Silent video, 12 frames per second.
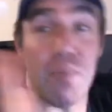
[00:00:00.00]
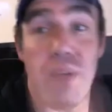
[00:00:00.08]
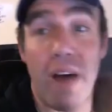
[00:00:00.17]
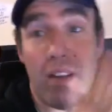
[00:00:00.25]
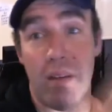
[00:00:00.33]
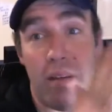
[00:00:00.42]

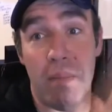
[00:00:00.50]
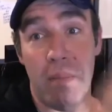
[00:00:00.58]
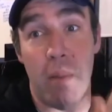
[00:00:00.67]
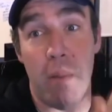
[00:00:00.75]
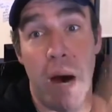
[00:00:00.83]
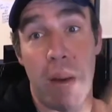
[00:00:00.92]
bravo to
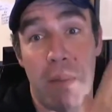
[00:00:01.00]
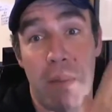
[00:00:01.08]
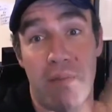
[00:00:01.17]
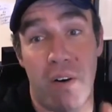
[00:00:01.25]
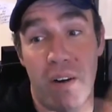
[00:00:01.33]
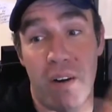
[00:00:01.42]
Obama
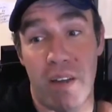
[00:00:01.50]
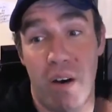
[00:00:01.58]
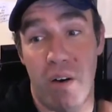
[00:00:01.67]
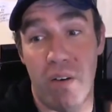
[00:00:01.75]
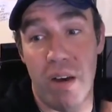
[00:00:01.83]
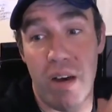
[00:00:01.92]
for you
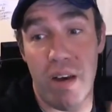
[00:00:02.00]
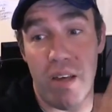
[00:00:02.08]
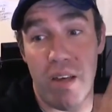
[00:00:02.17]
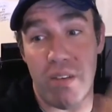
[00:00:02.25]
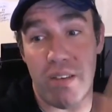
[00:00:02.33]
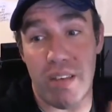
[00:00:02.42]
know
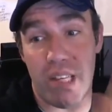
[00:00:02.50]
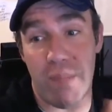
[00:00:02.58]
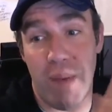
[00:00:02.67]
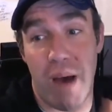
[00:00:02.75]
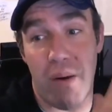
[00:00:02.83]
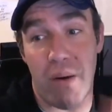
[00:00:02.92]
using his
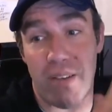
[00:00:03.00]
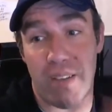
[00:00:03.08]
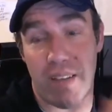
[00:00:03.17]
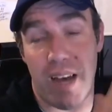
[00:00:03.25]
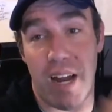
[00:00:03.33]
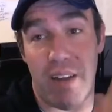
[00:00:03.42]
powers to
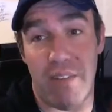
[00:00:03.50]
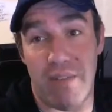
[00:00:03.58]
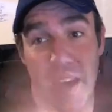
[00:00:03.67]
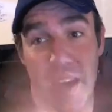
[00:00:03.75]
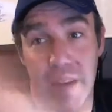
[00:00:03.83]
kind of tie